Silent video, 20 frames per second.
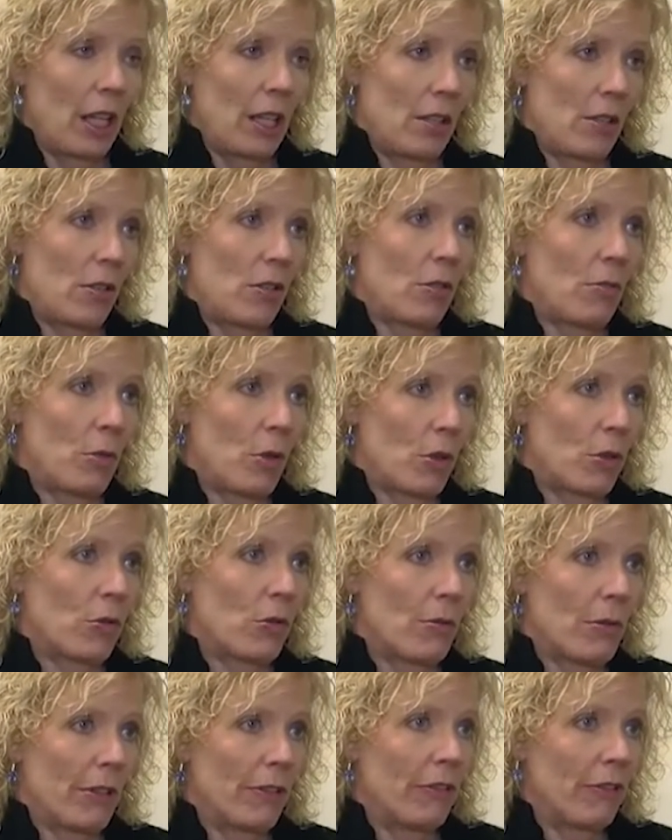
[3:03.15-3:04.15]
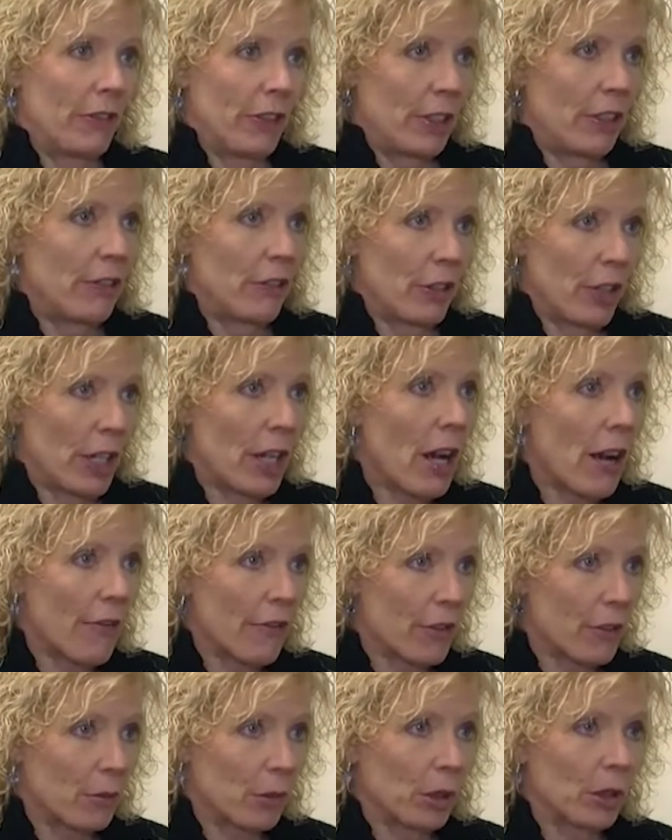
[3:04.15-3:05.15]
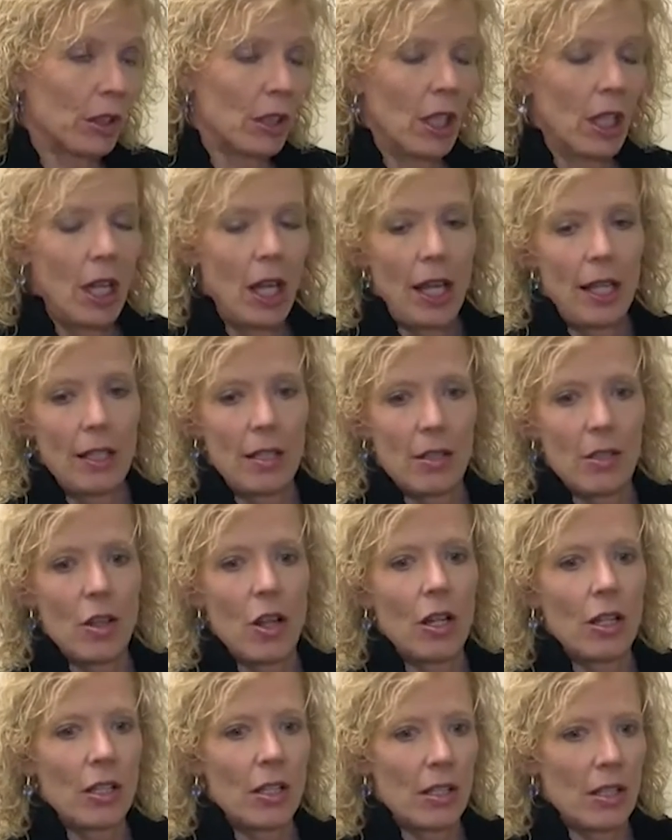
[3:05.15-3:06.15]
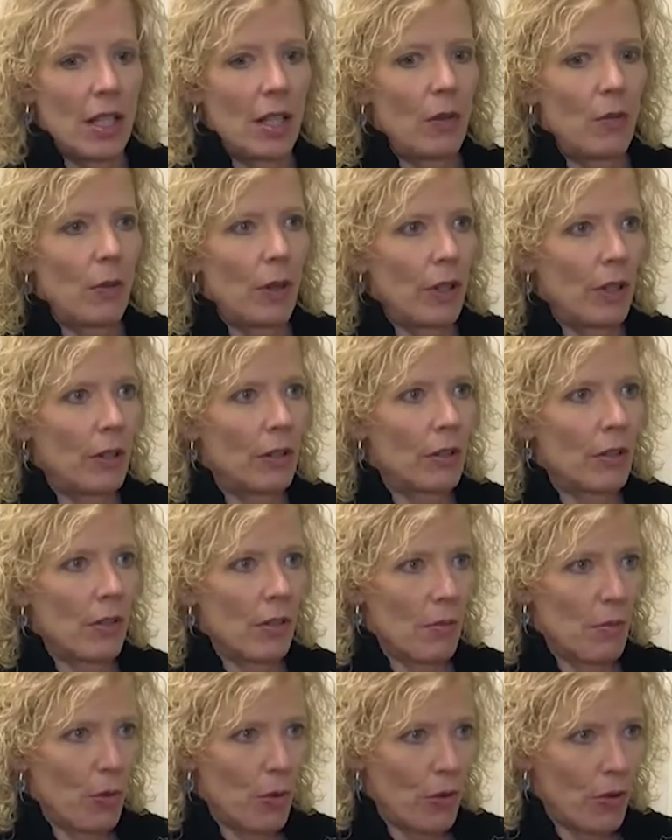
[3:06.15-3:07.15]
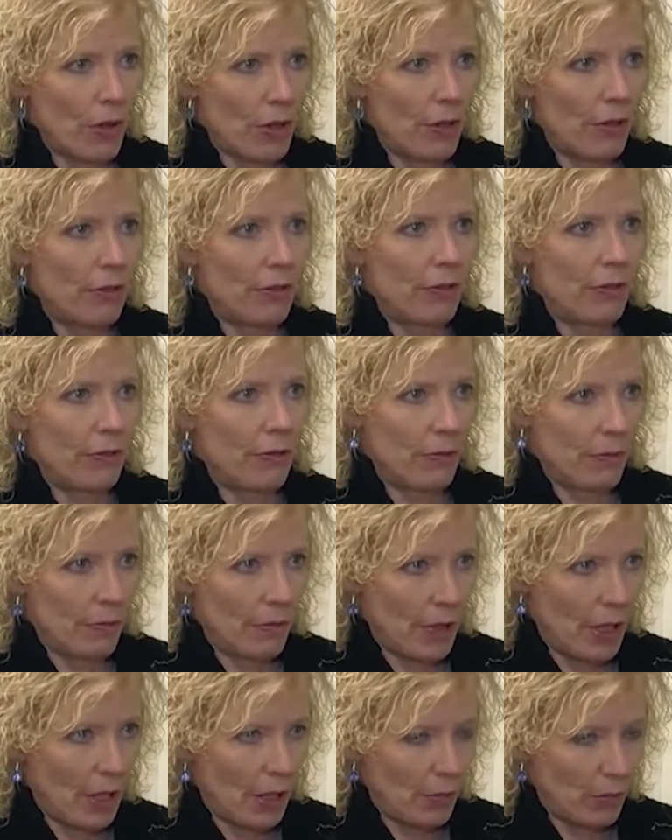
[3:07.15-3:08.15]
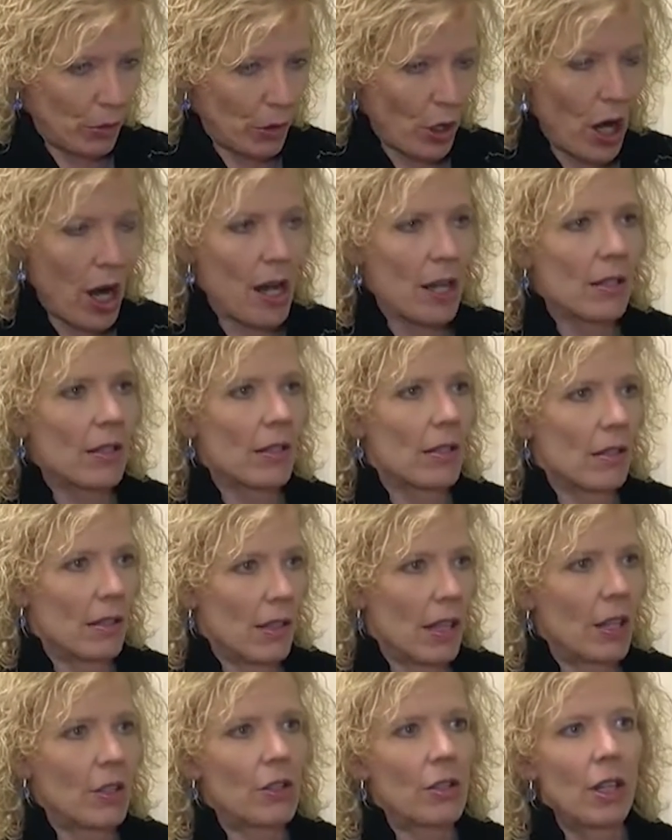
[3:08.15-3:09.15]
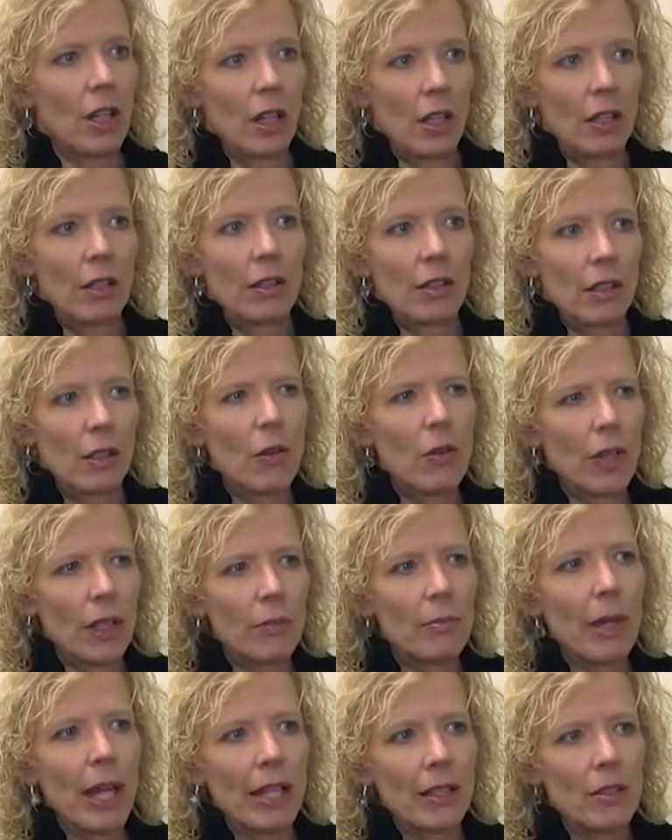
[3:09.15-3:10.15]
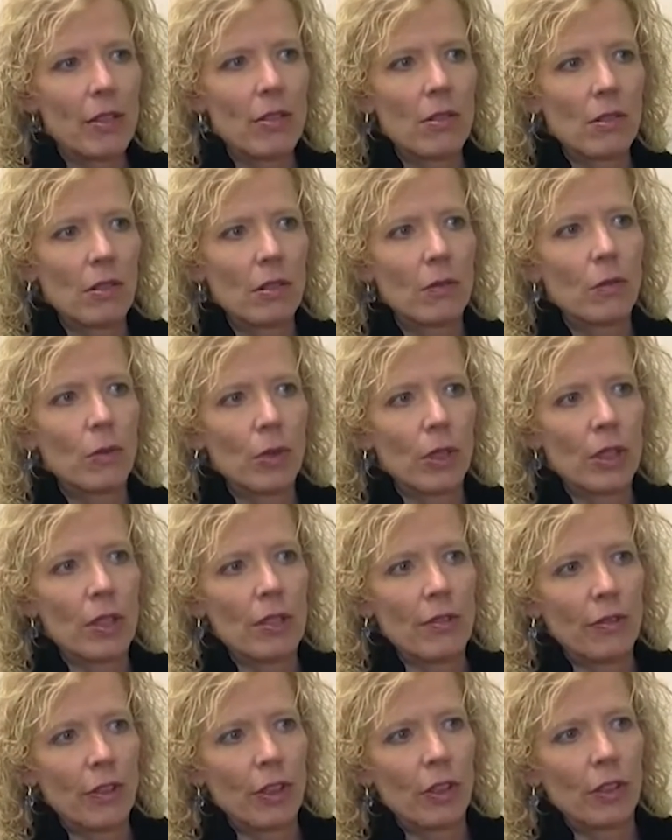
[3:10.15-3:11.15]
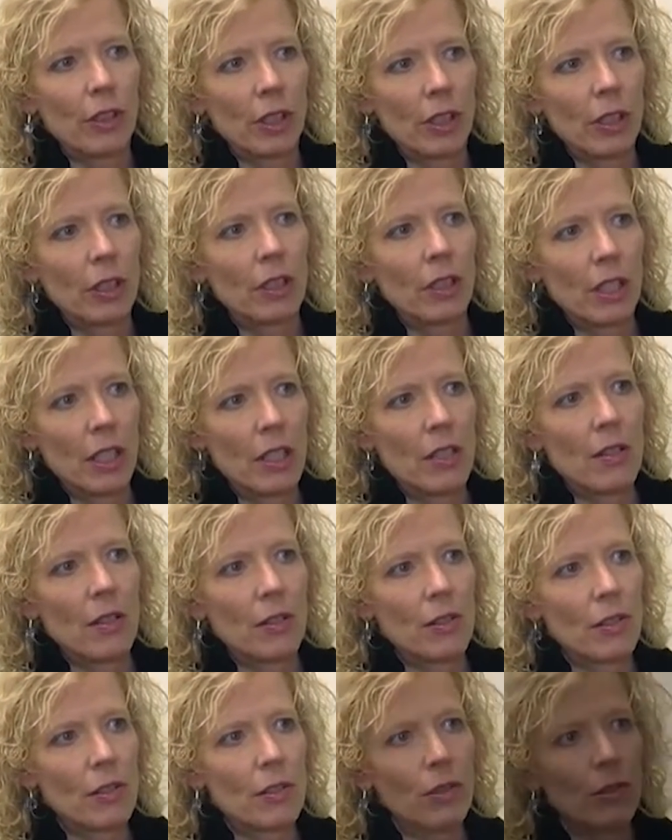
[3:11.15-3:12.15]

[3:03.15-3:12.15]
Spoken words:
And so most women feel very comfortable, and as long as they wear supportive bras and such, going back to work is fairly easy to